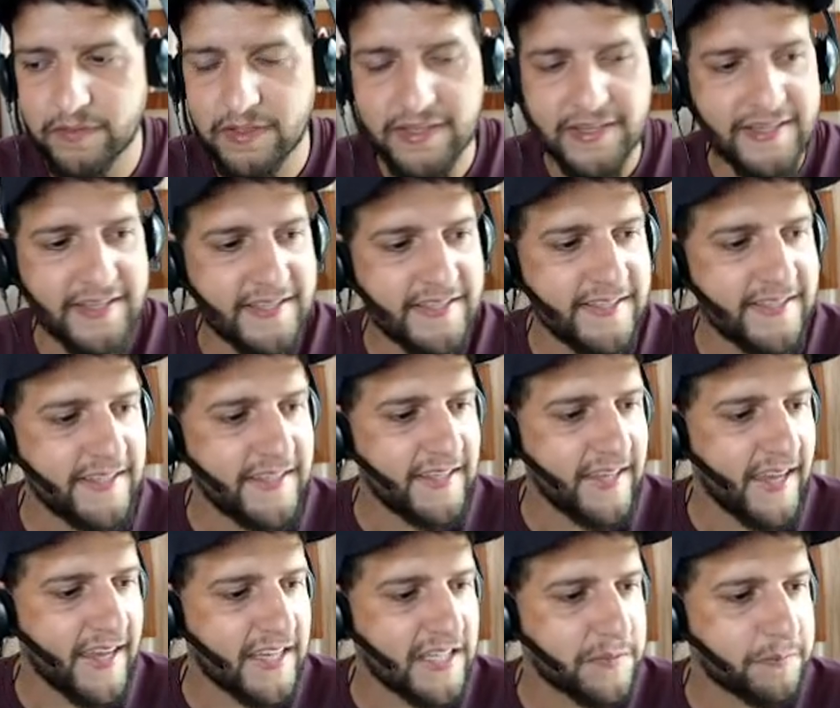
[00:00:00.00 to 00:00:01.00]

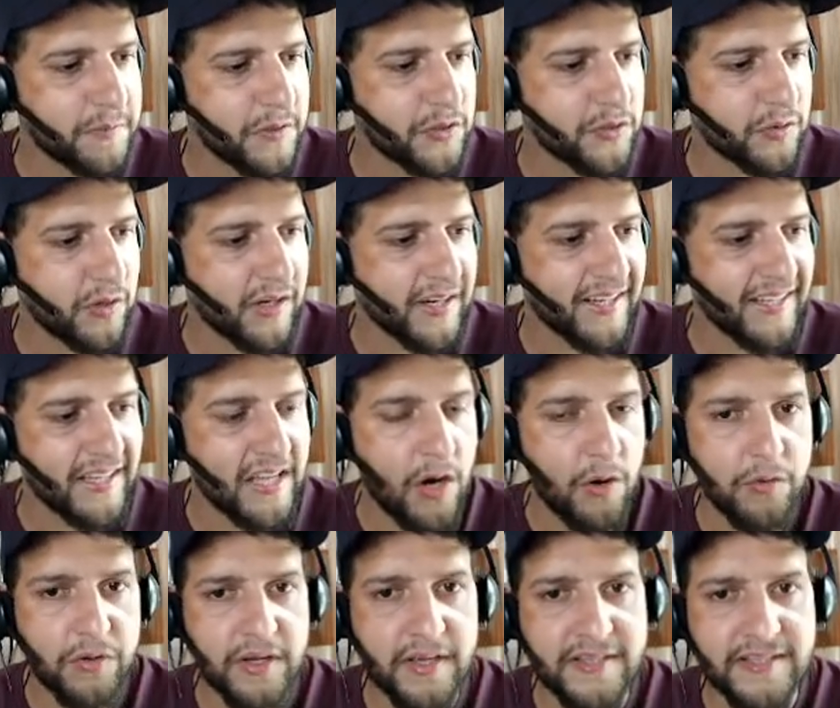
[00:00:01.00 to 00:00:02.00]
CSP is your
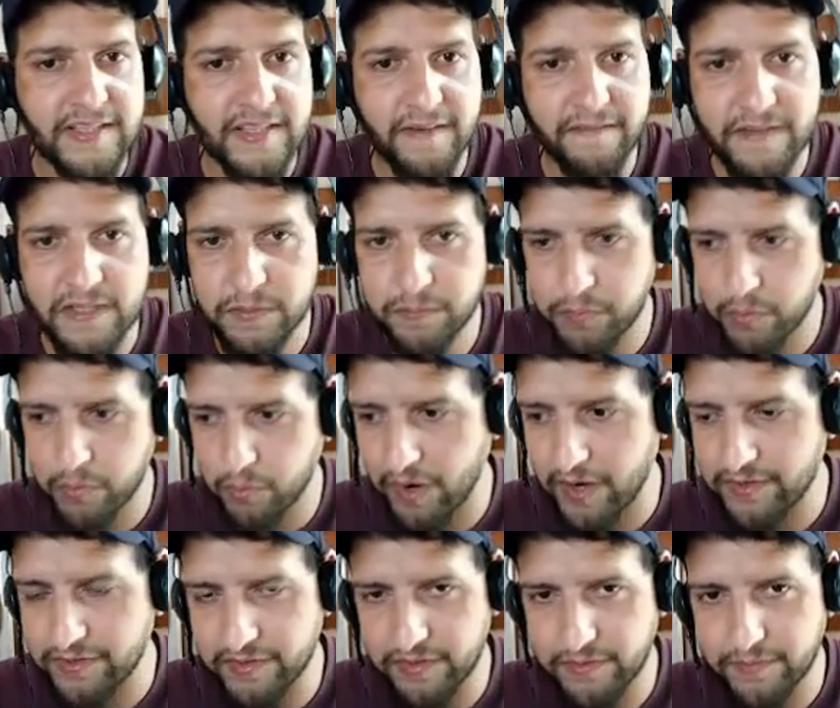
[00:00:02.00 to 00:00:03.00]
cloud service
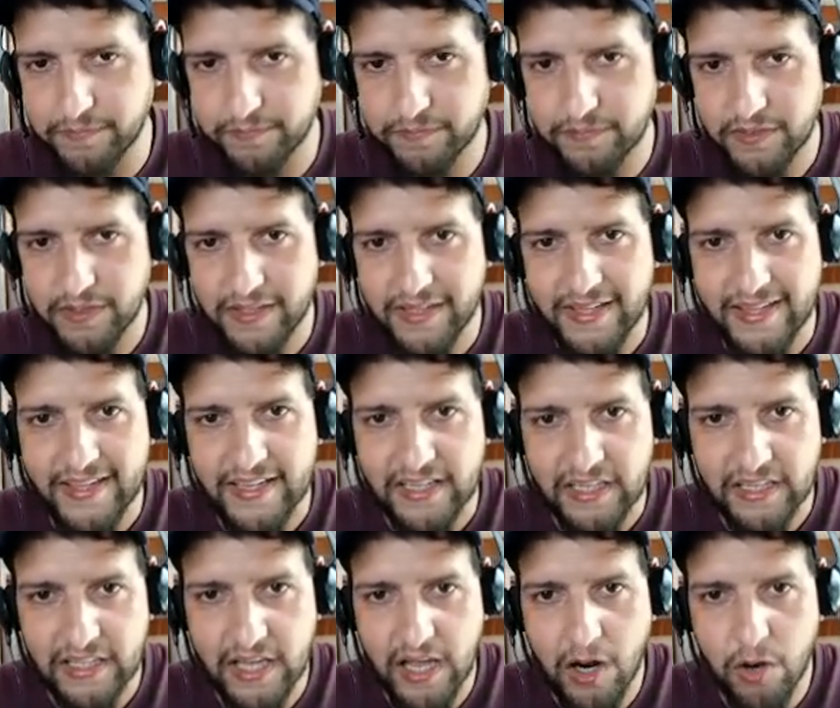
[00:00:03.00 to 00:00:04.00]
provider.
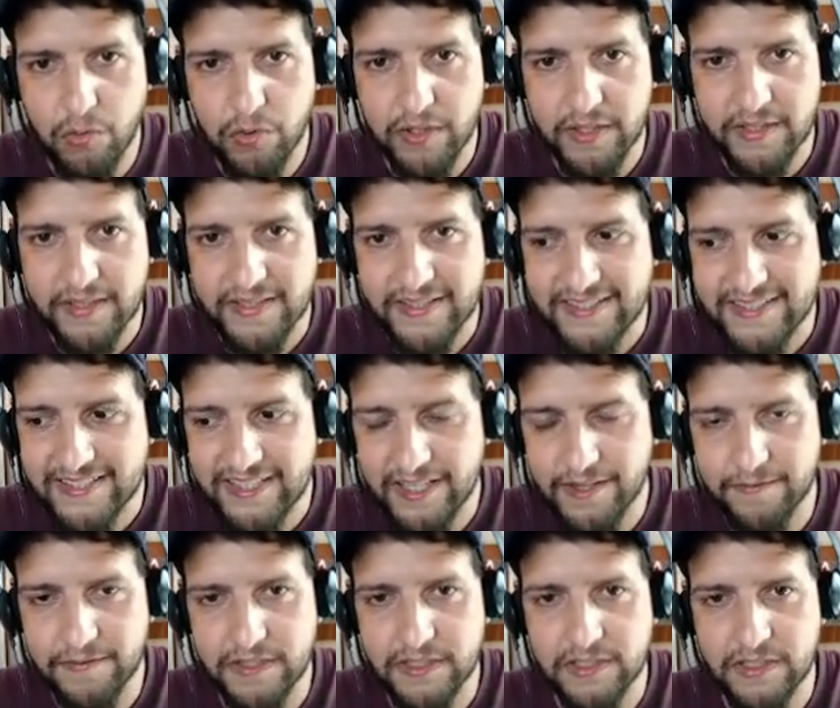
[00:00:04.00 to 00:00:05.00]
Cloud service